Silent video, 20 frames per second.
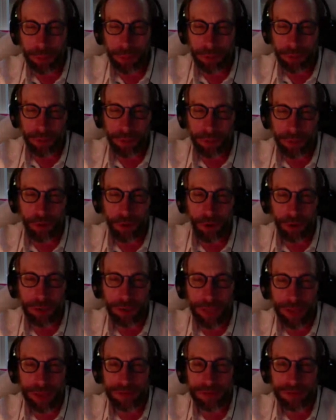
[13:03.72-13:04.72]
appeared called
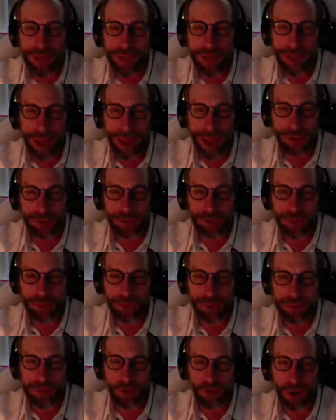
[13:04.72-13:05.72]
"Lens-like Action of
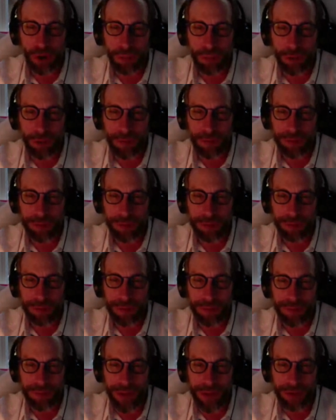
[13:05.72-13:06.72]
a Star by the
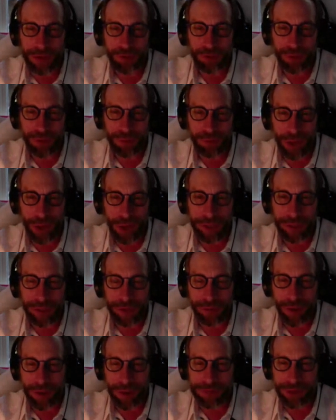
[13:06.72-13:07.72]
Deviation of Light in a
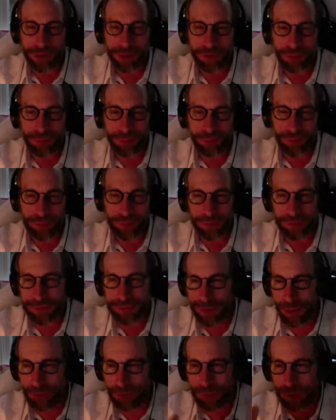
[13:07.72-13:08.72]
Gravitational Field." It
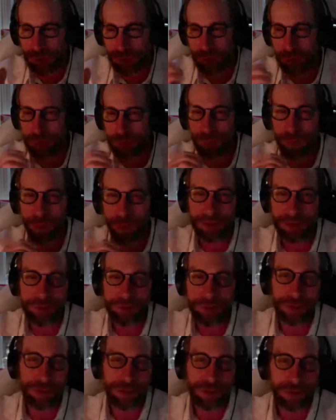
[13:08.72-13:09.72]
sounds like a very fancy